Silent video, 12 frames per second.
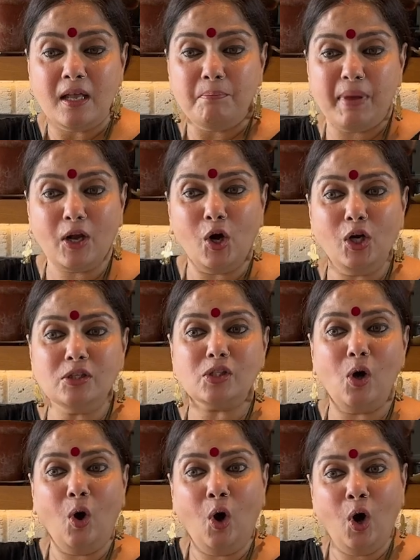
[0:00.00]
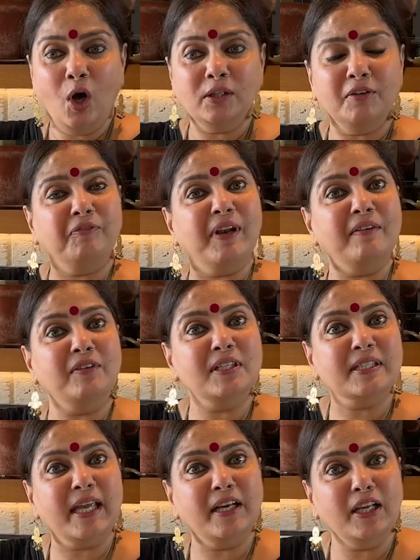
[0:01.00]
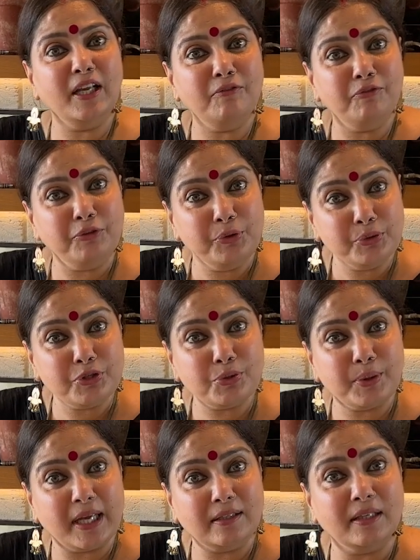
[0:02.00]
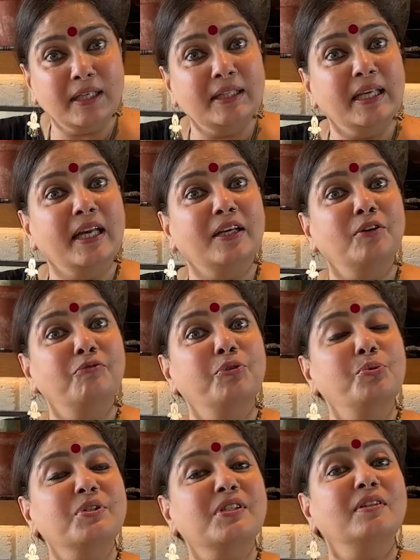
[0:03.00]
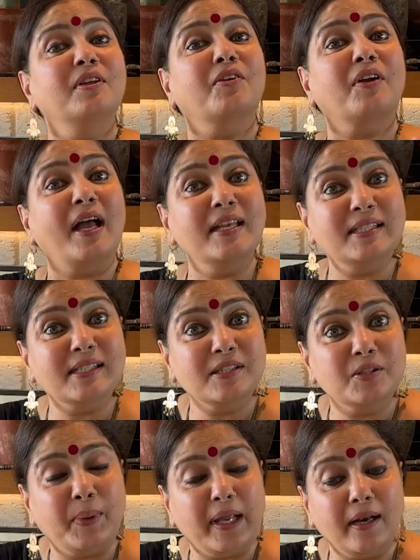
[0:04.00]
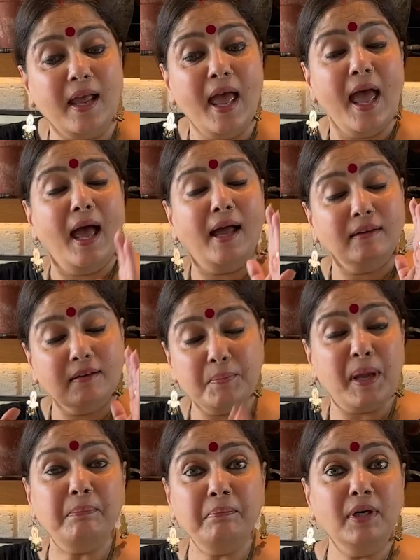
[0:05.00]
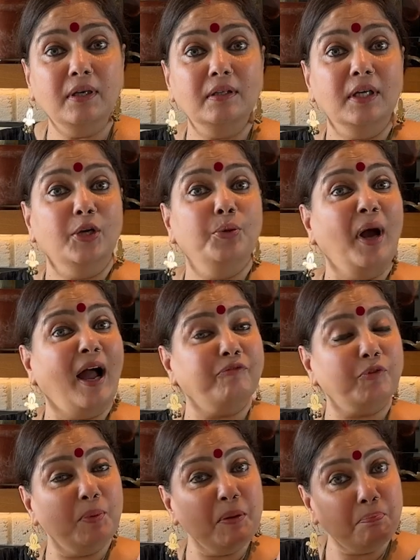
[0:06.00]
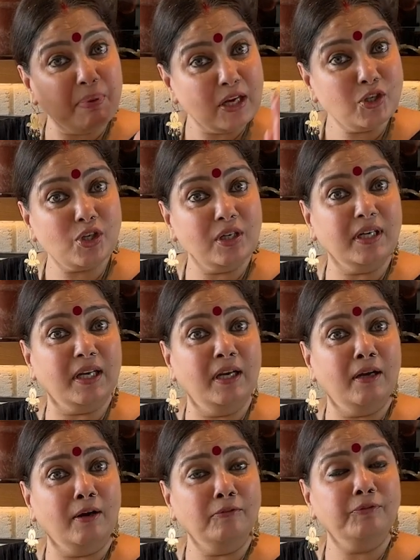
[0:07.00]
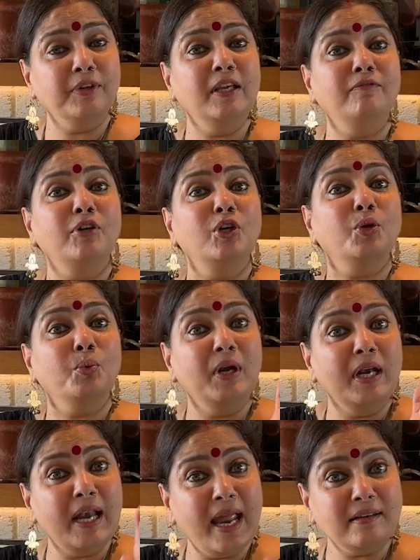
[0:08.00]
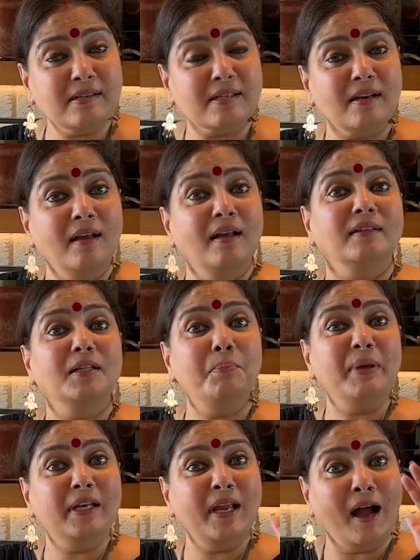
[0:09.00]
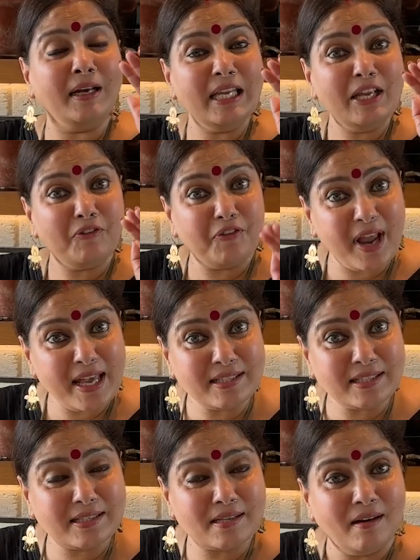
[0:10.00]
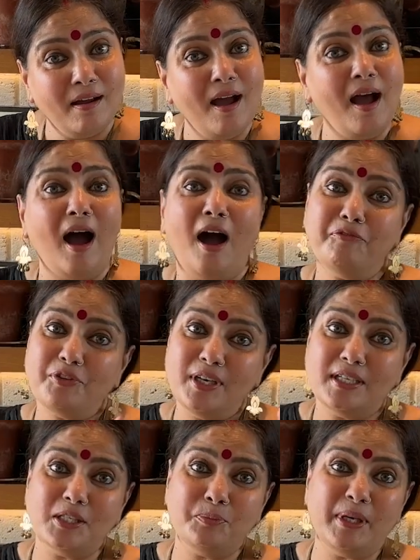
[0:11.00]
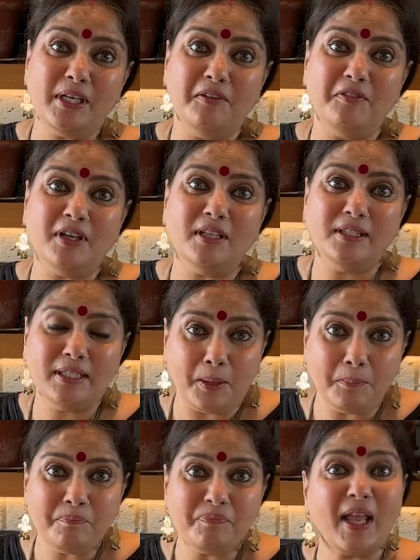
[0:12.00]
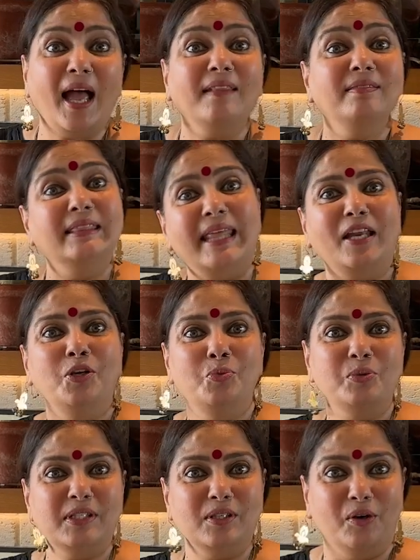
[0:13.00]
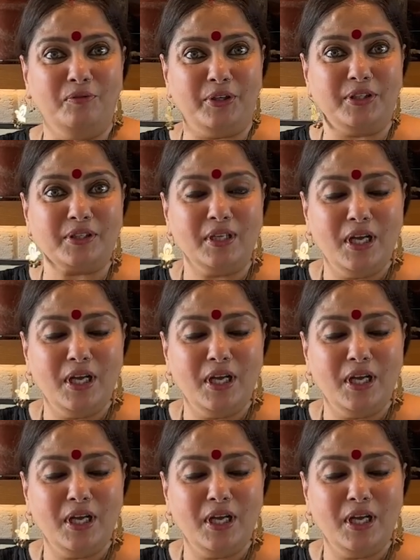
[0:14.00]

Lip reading: because all the flavors get infused together and they get infused in the rice as well. And remember, you have to be patient enough even to let the biryani rest after it has been given a dum, and then you serve it.